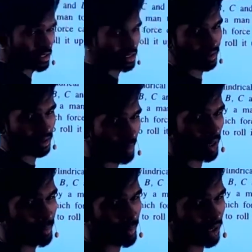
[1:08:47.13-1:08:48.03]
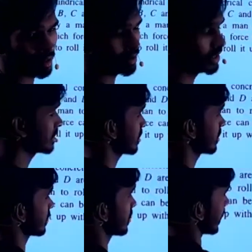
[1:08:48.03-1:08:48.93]
a perpendicular distance, a
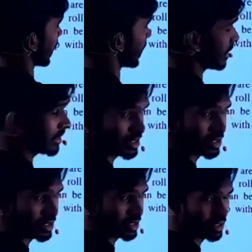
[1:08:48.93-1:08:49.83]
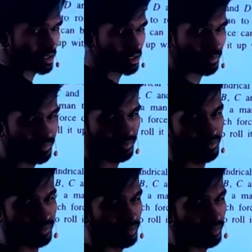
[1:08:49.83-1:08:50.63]
greater distance, a